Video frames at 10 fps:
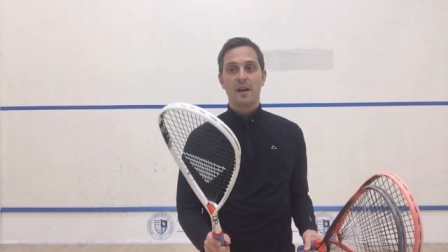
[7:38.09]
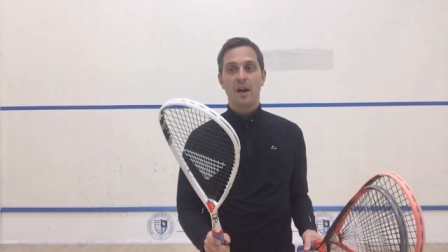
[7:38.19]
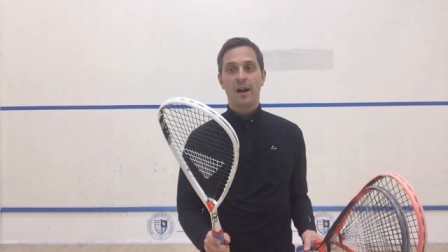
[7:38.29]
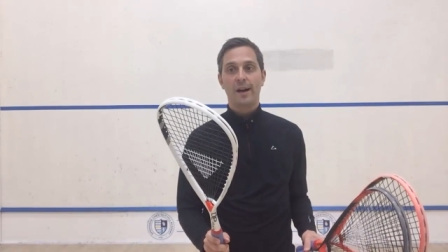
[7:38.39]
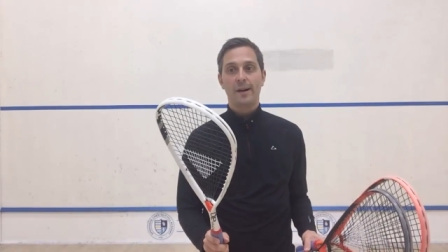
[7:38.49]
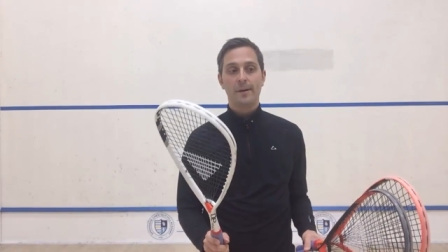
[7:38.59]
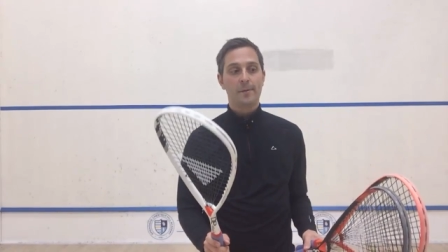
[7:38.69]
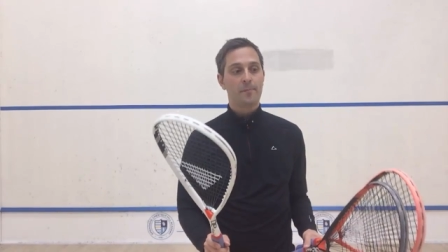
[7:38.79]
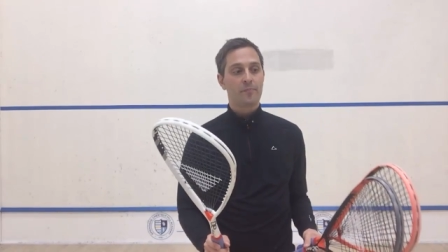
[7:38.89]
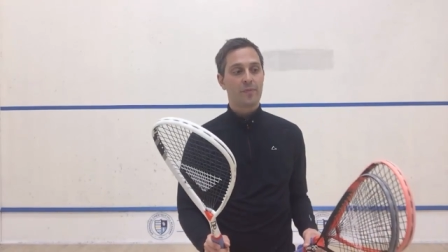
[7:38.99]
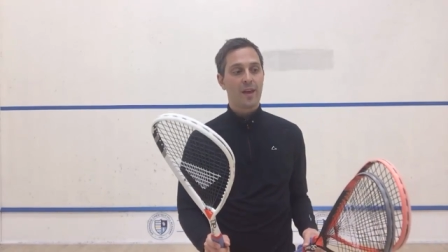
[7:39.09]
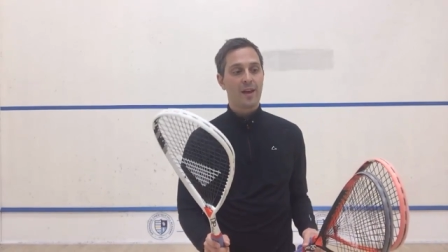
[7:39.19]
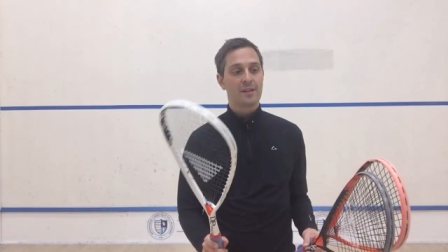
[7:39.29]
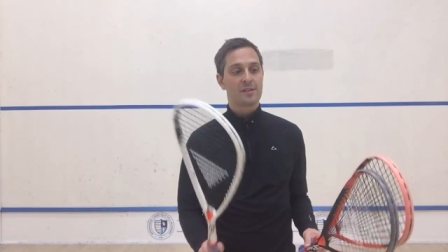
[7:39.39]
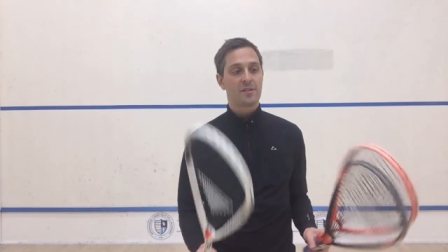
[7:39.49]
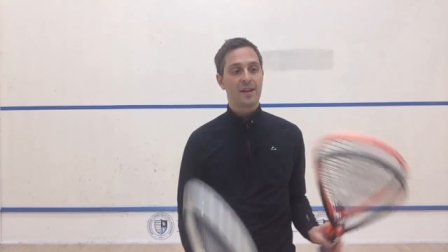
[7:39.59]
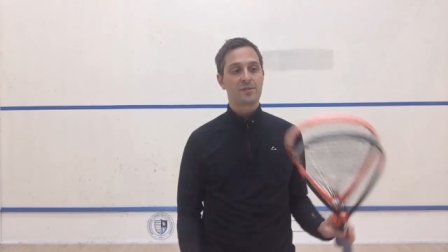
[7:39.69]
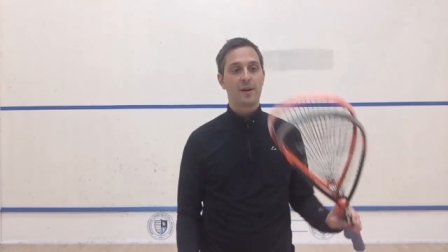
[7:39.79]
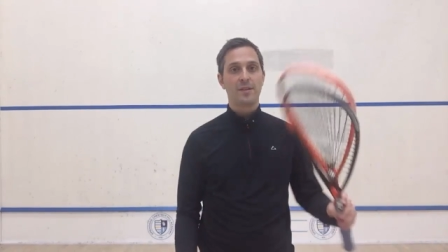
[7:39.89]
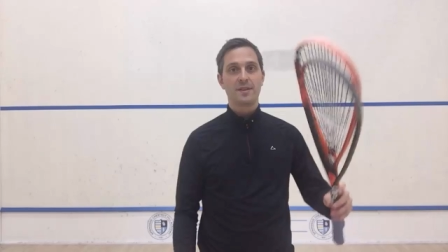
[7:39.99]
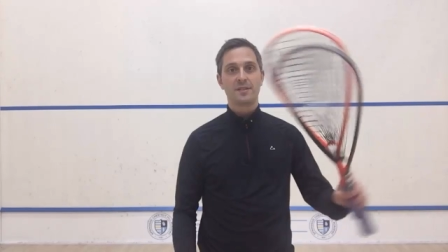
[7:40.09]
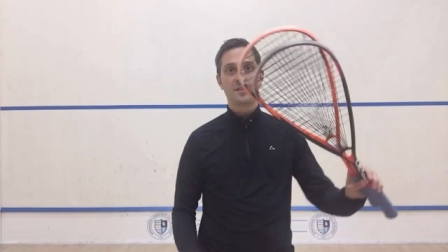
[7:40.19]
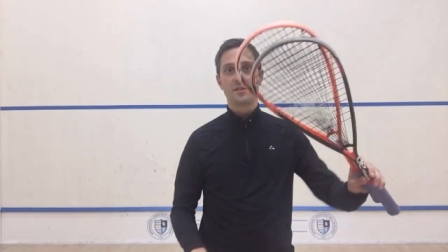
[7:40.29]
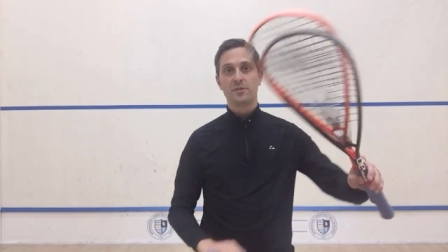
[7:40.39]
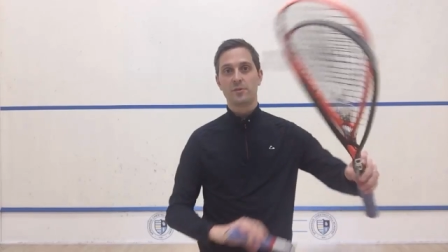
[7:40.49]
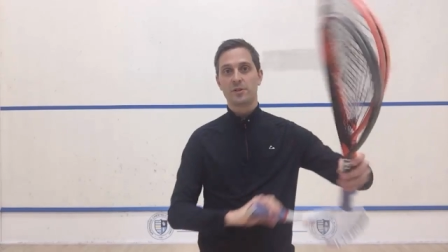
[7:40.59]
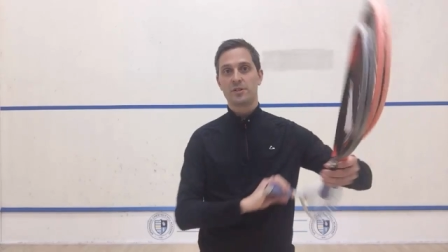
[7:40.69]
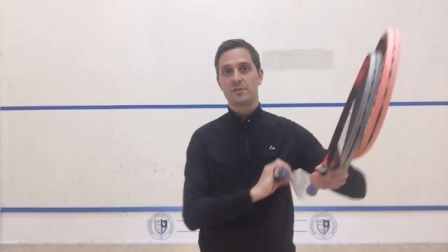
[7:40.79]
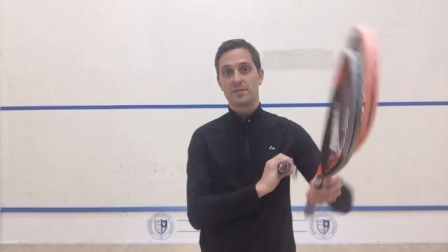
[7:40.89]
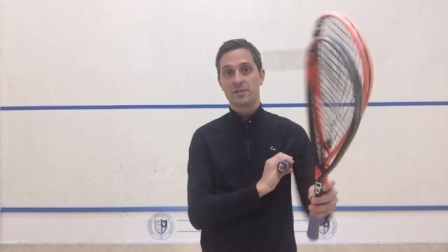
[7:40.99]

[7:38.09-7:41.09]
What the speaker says: and so that's why these two, which